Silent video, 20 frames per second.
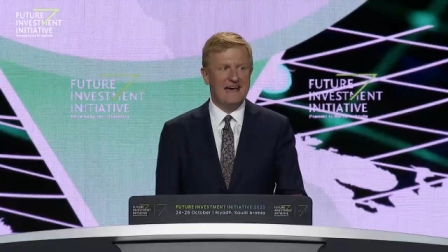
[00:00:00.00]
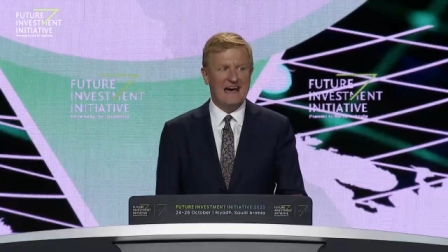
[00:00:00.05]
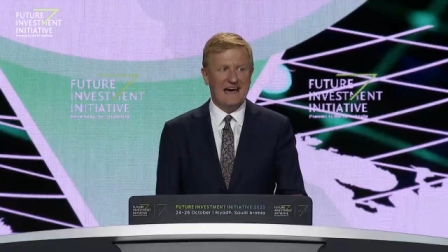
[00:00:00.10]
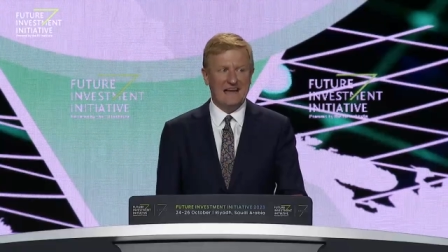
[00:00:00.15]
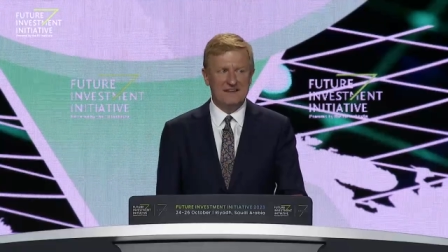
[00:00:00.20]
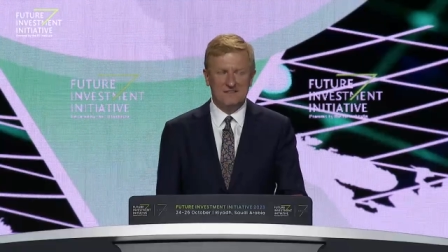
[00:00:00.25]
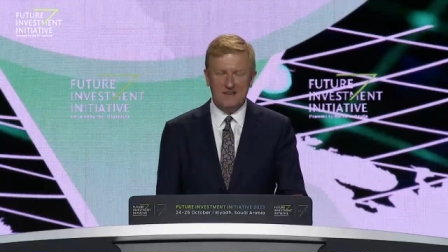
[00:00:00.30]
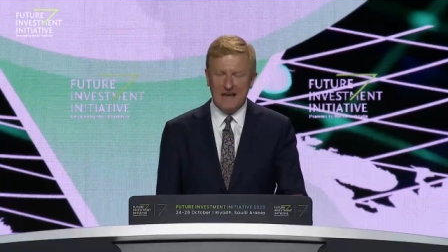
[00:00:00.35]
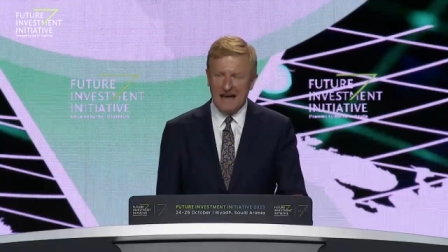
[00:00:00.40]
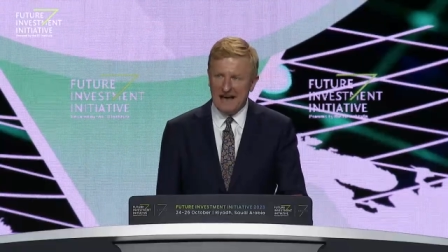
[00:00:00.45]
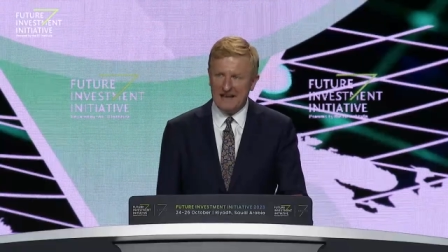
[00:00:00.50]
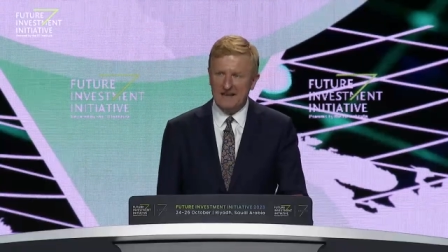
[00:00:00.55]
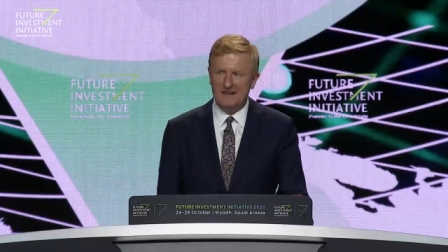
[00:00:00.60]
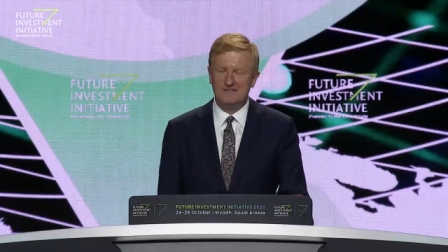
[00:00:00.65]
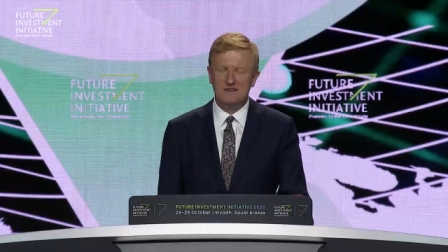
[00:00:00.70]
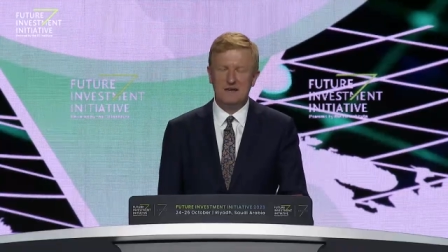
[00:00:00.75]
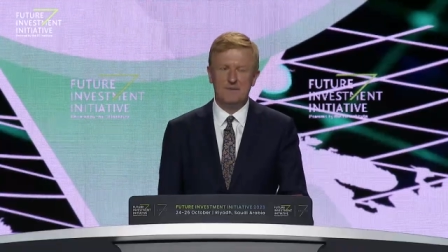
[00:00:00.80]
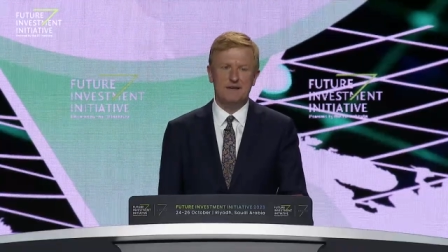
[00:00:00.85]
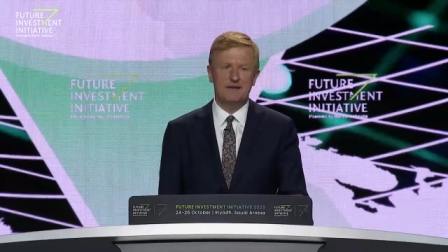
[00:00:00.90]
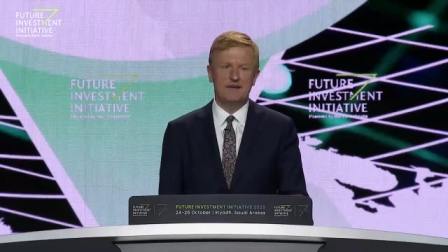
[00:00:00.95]
and
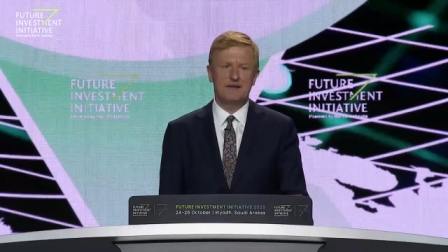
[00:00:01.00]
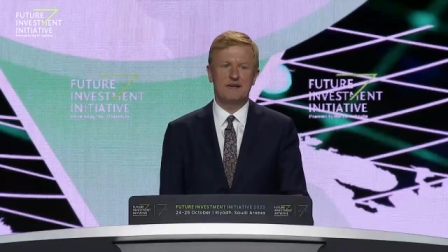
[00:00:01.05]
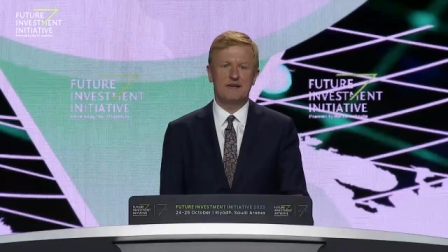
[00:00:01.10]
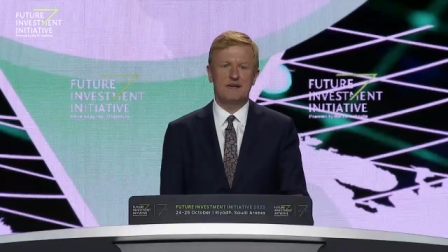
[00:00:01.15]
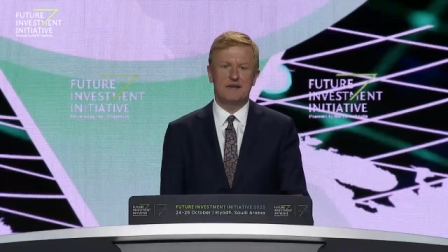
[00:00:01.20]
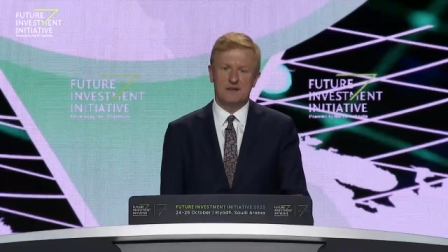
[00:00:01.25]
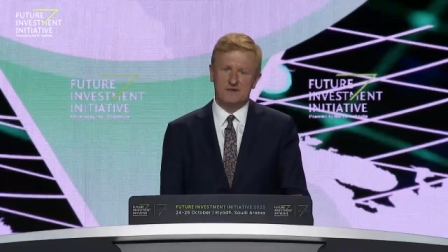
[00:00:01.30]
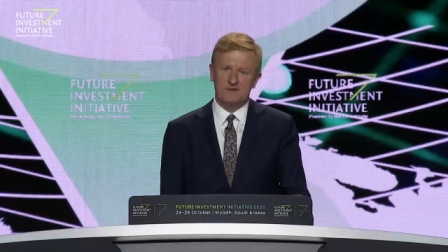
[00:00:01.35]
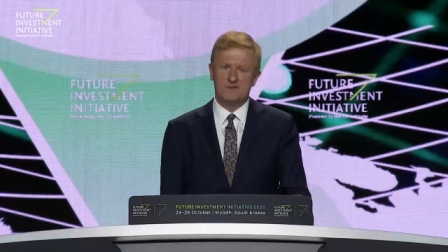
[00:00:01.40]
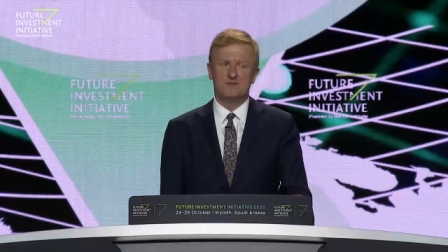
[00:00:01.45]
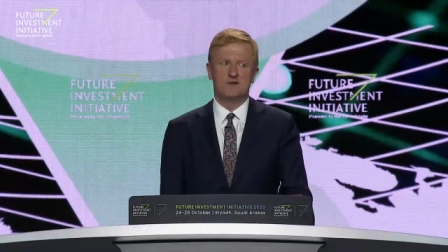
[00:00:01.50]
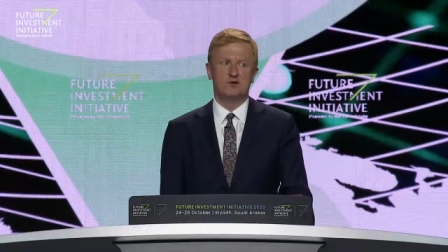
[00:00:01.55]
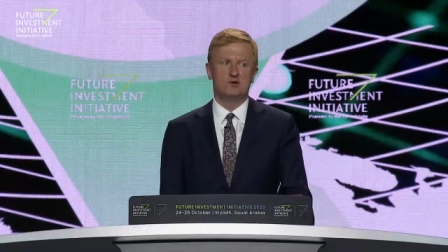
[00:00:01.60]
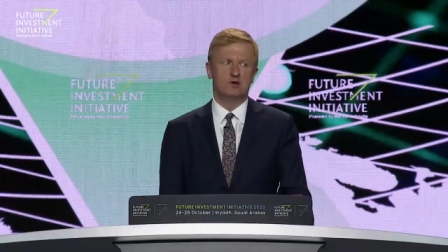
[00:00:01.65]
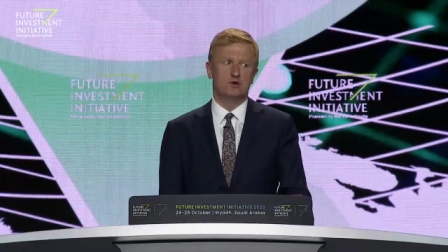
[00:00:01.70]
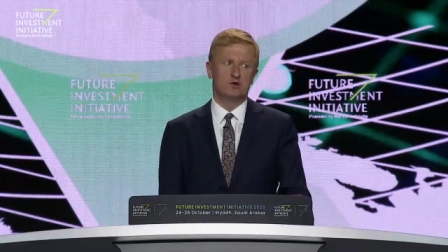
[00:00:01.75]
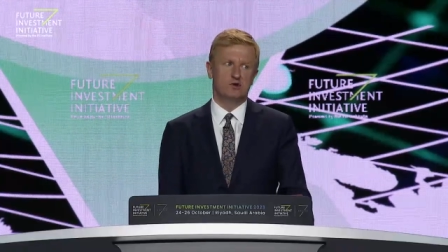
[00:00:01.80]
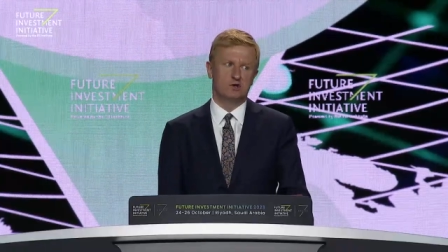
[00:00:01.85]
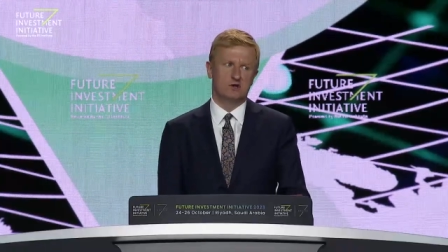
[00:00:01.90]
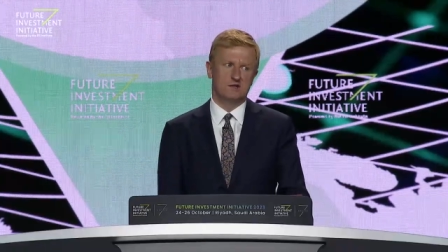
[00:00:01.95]
academic
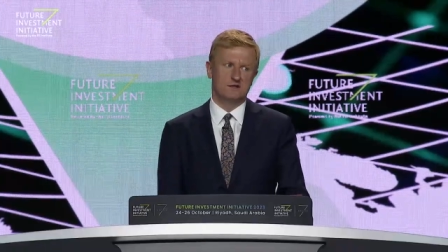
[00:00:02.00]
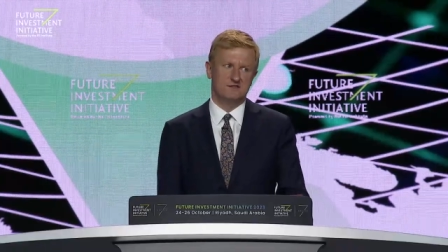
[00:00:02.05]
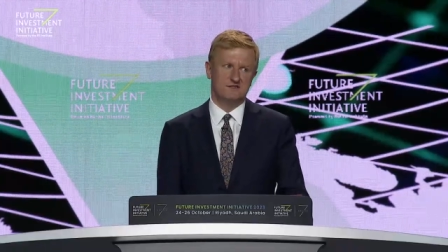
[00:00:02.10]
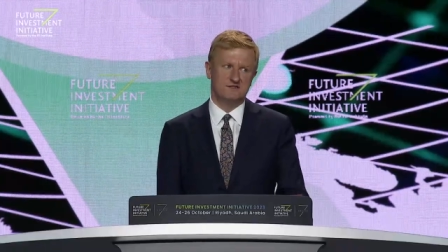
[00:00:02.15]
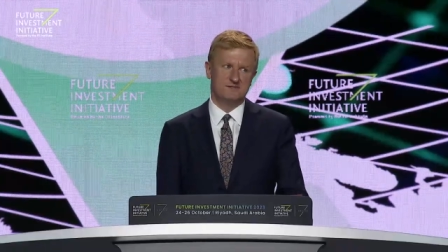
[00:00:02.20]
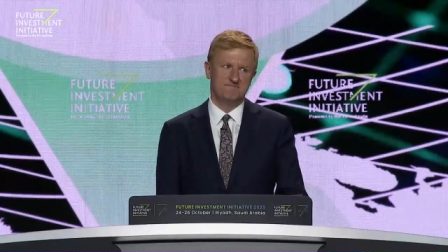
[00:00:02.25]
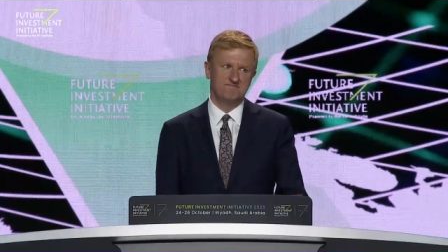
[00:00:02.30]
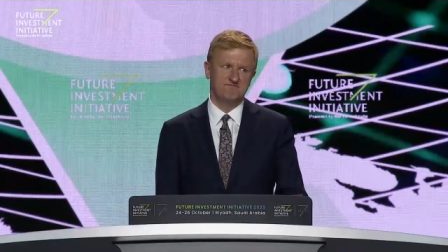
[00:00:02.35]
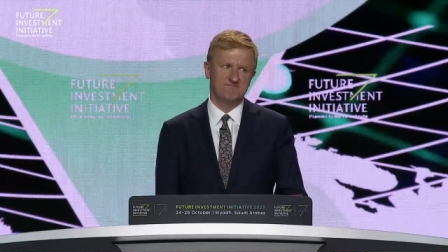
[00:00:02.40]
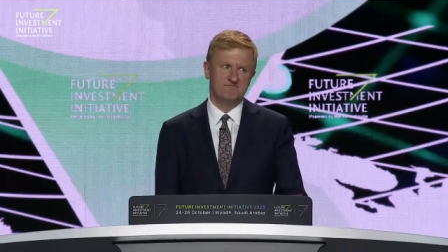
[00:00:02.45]
institutions.